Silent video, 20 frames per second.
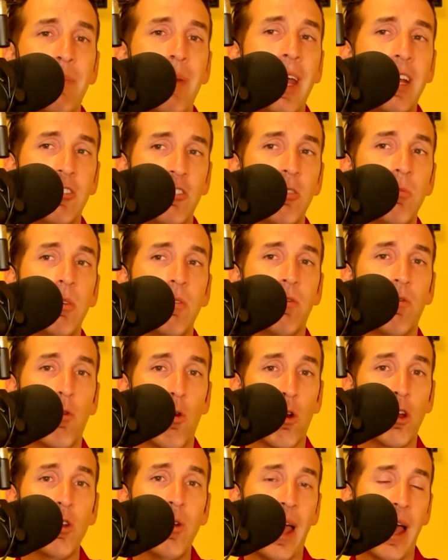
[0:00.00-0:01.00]
makes you
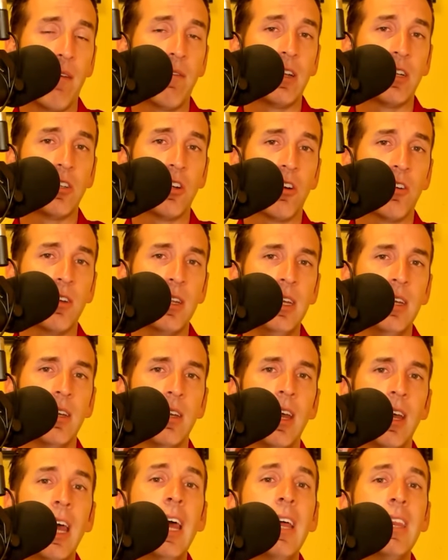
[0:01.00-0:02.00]
before you have an attorney,
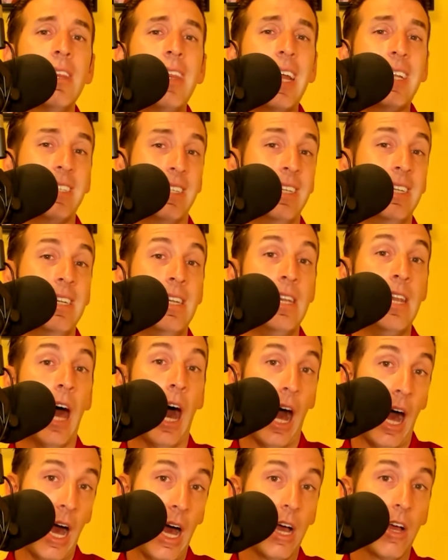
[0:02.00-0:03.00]
that's
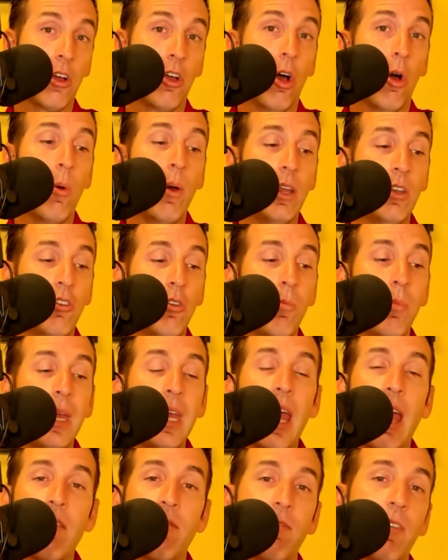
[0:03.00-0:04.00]
not going to
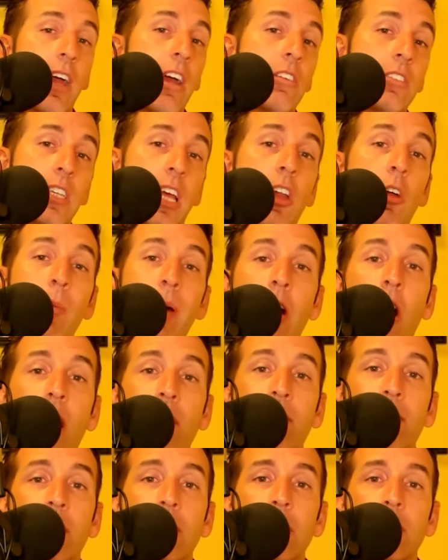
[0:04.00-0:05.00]
be a fair settlement
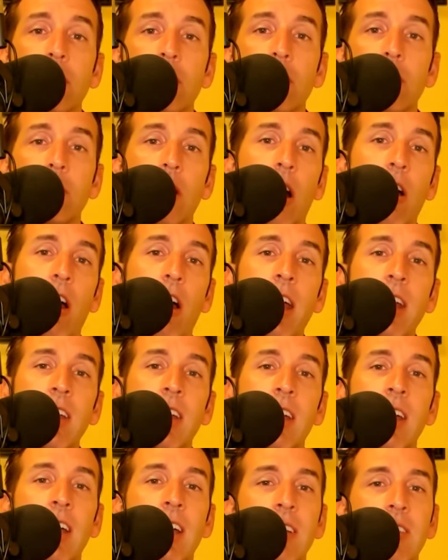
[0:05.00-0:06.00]
offer. All right.
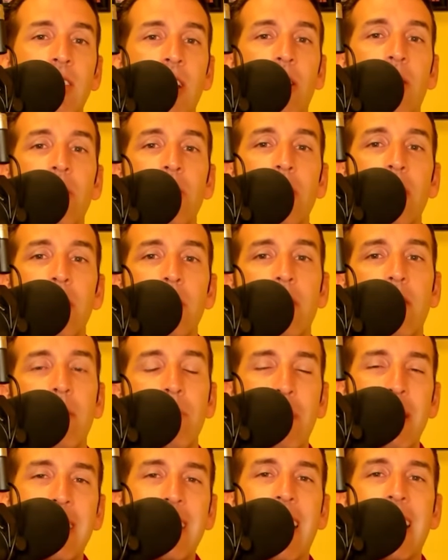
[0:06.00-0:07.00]
So let me
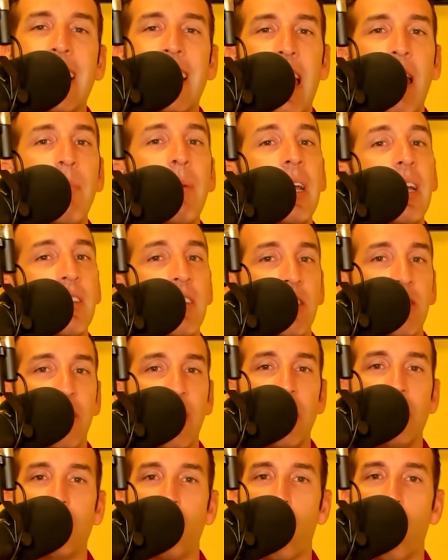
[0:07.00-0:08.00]
repeat that again, because
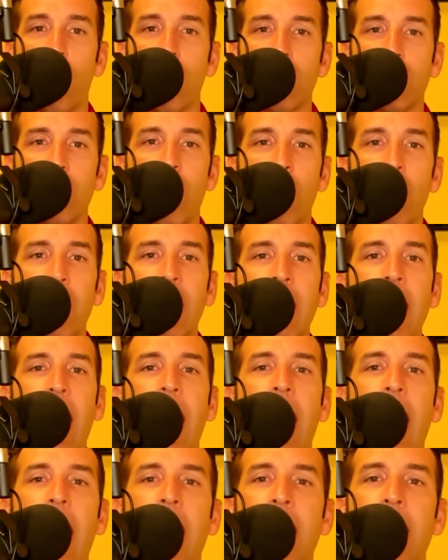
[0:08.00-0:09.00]
it's worth noting.
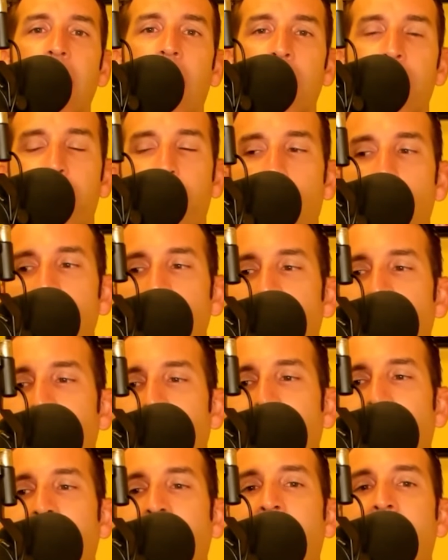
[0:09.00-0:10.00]
And
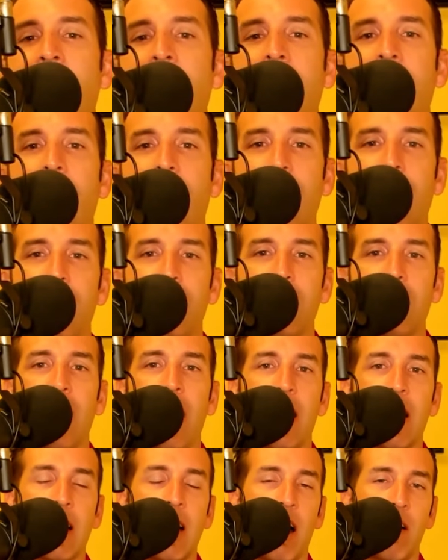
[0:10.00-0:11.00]
unfortunately, I have a
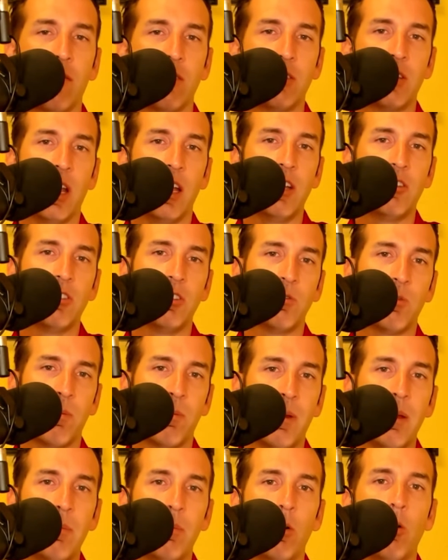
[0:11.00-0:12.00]
lot of conversations with
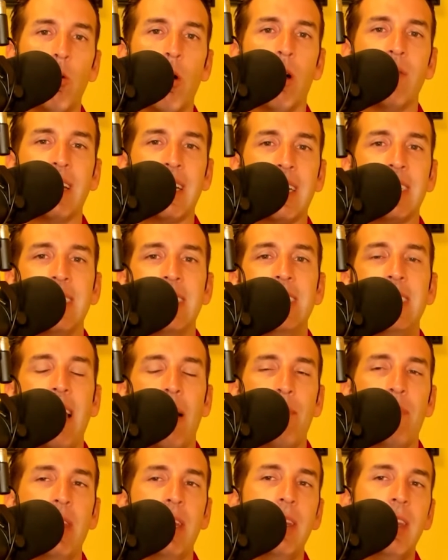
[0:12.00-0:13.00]
people who have
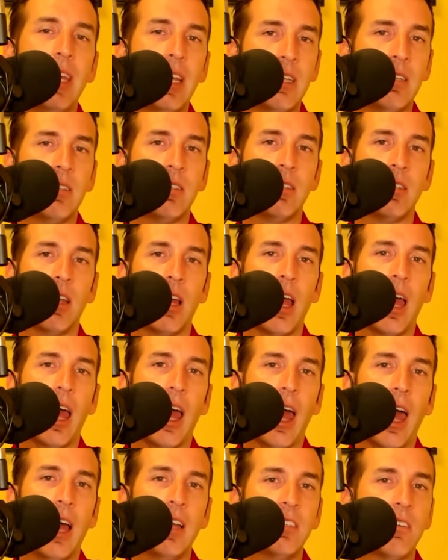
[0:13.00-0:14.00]
accepted this
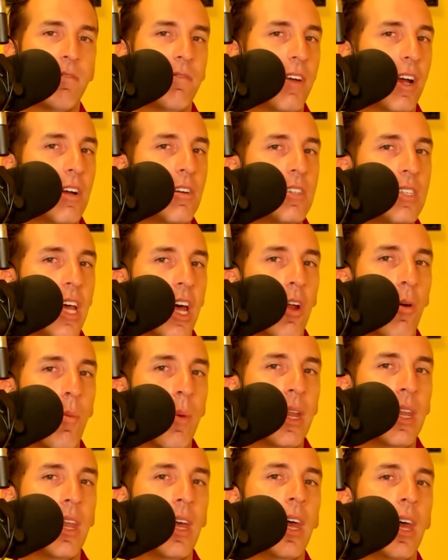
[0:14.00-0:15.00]
as a fair
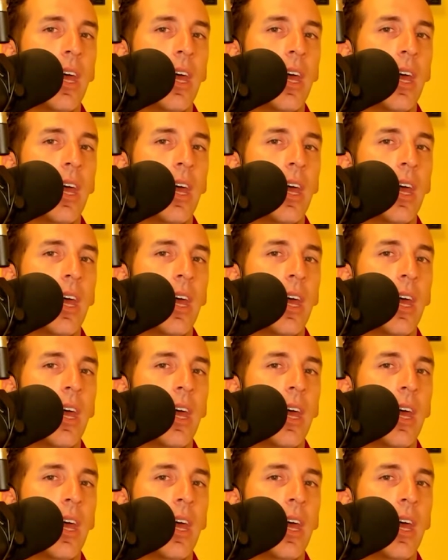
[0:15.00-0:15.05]
settlement.